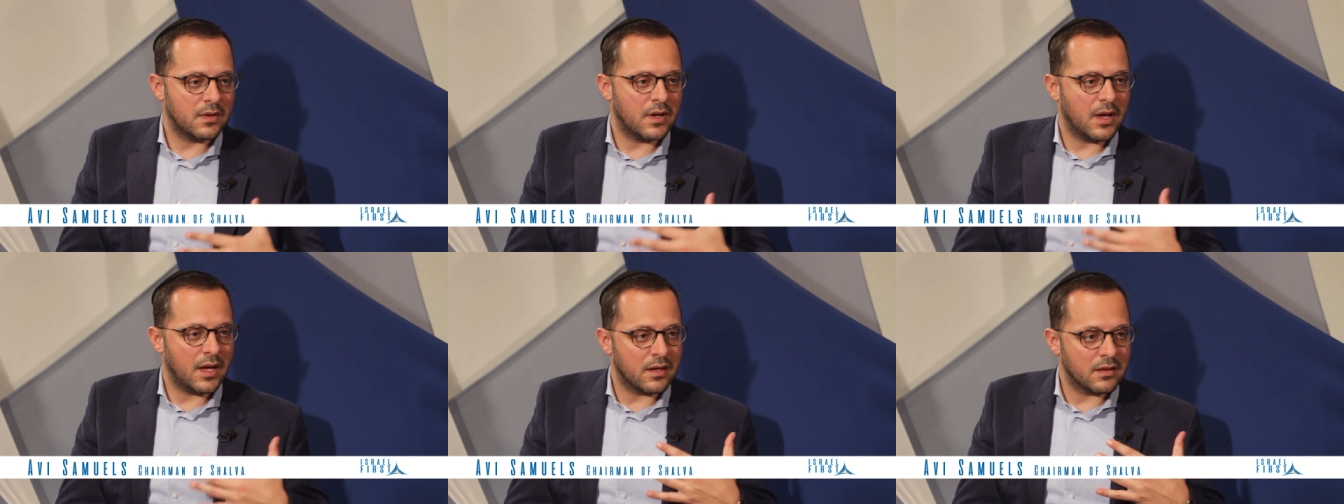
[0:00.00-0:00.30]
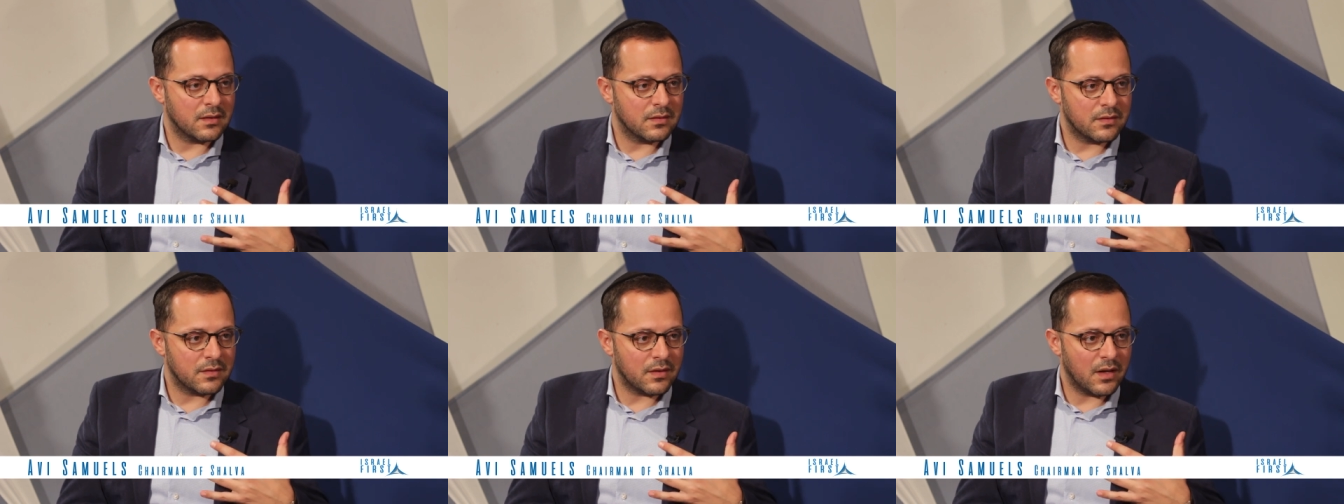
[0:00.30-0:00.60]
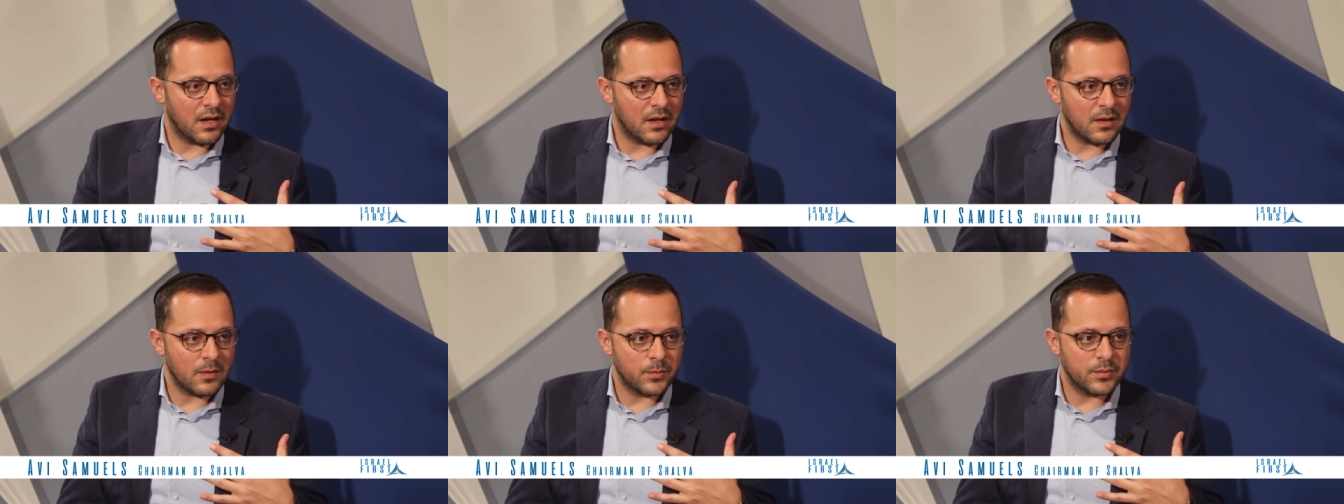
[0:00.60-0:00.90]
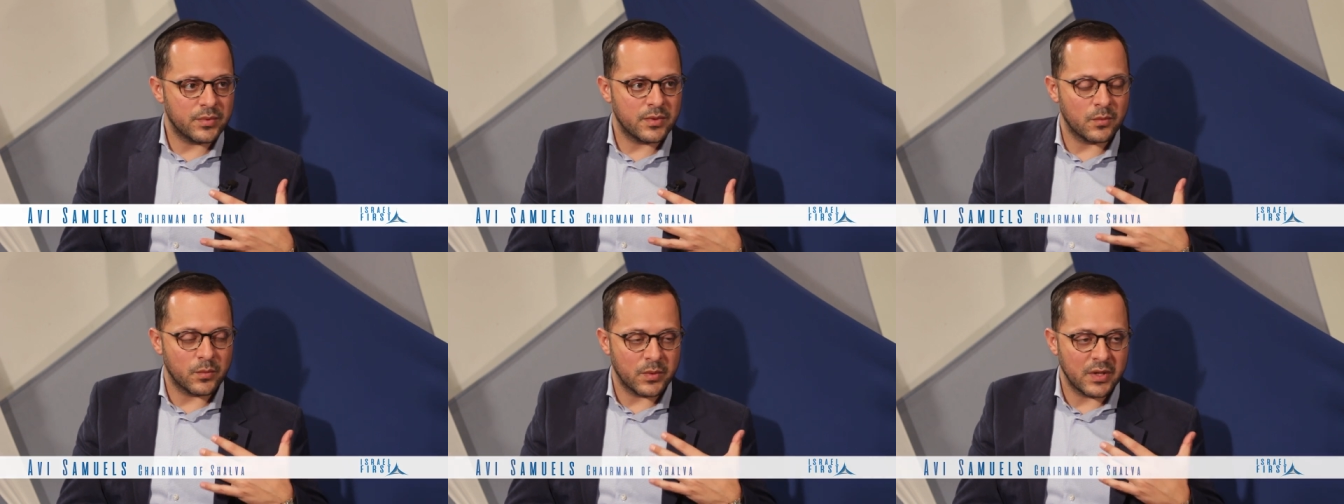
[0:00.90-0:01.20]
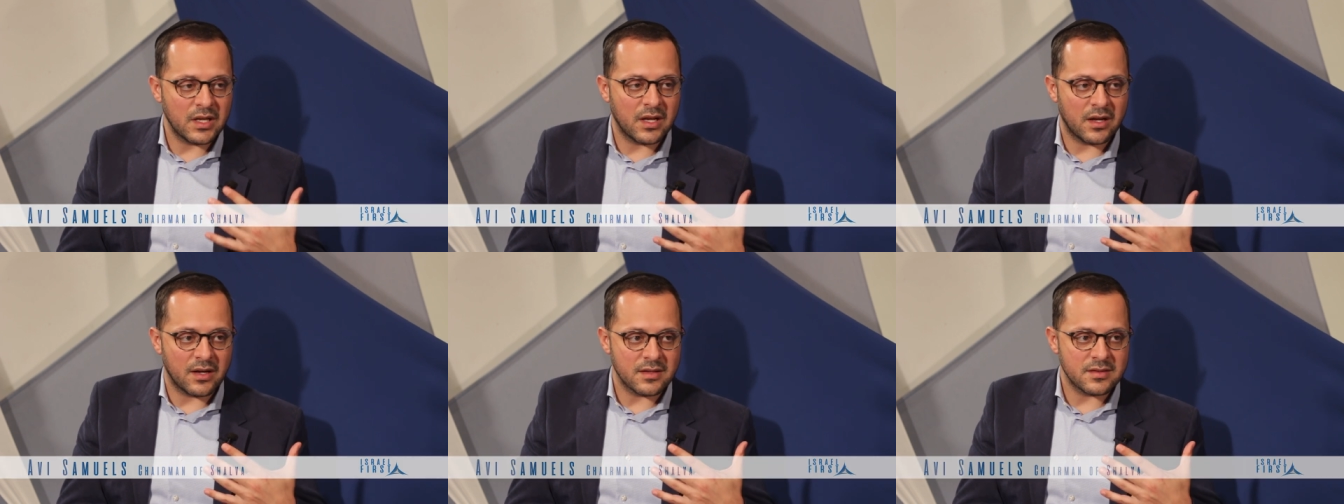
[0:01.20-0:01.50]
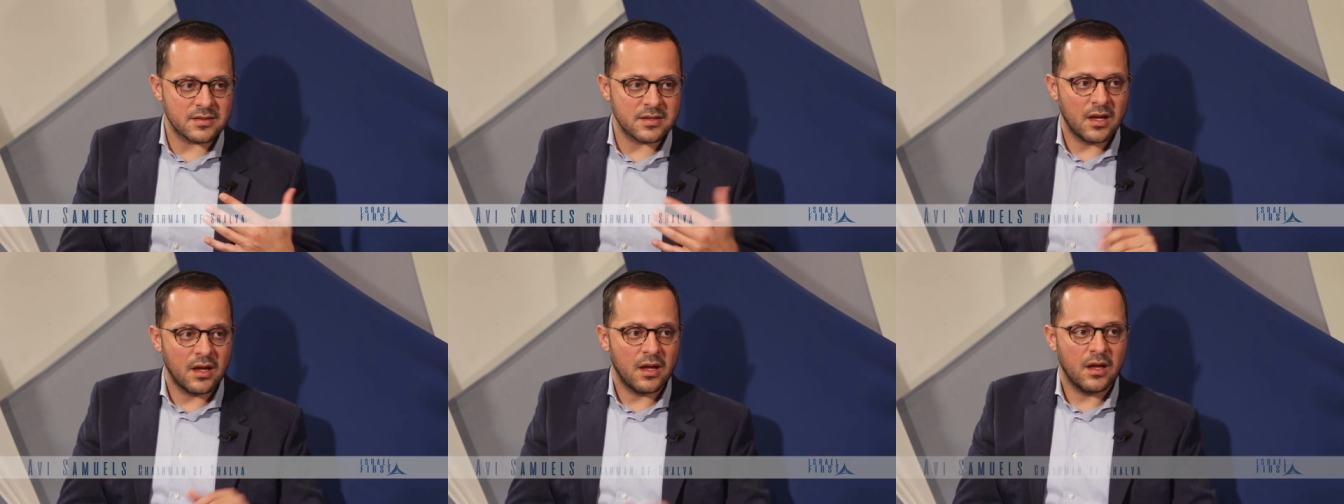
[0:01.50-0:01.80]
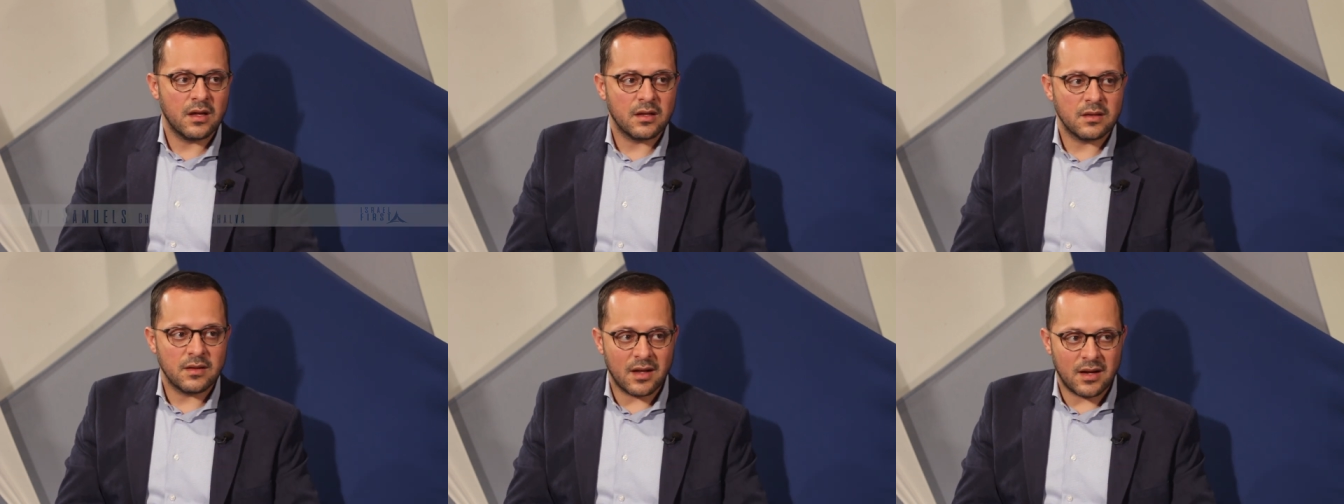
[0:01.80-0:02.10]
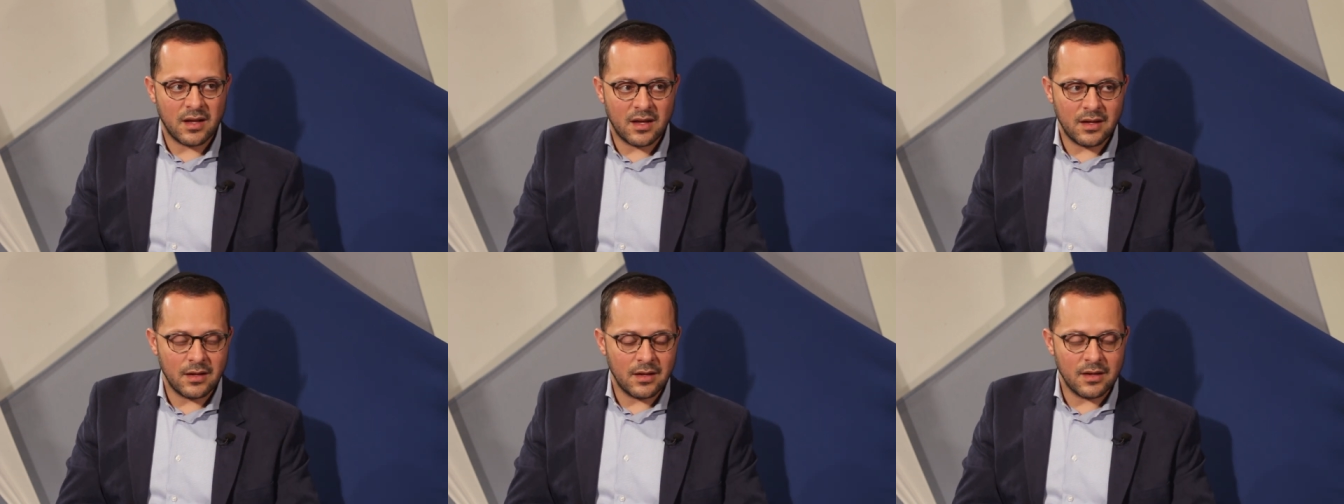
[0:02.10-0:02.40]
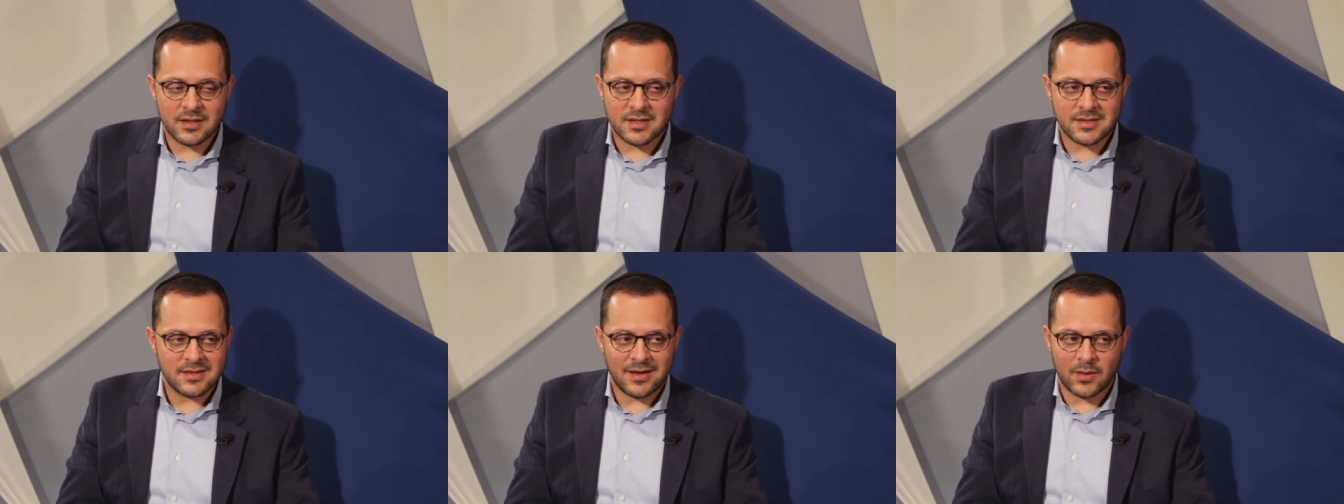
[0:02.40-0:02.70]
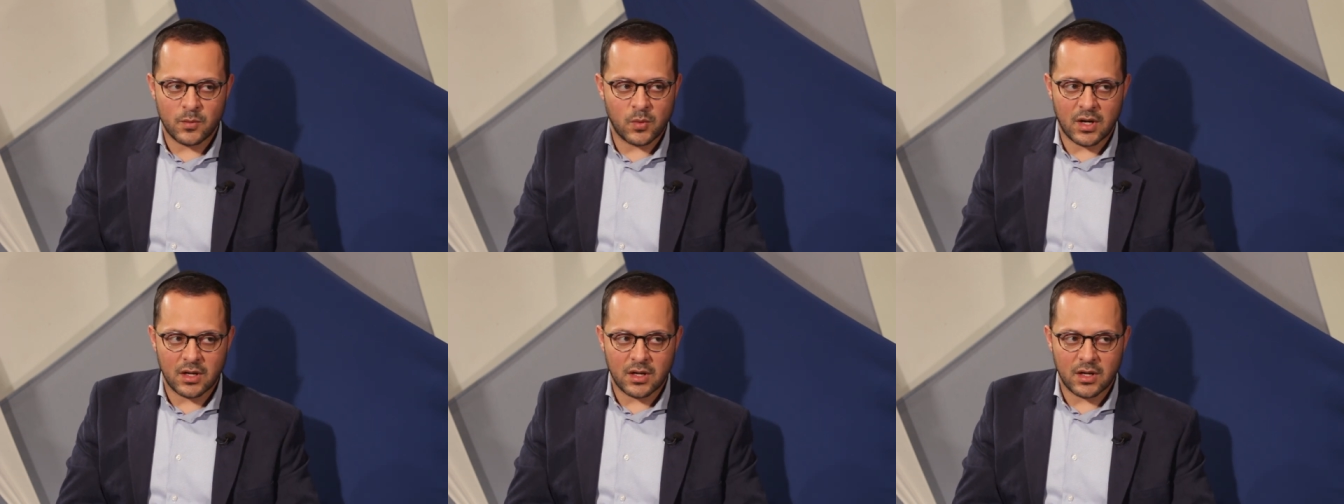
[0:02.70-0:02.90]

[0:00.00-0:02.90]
and help realize that, hey, it's not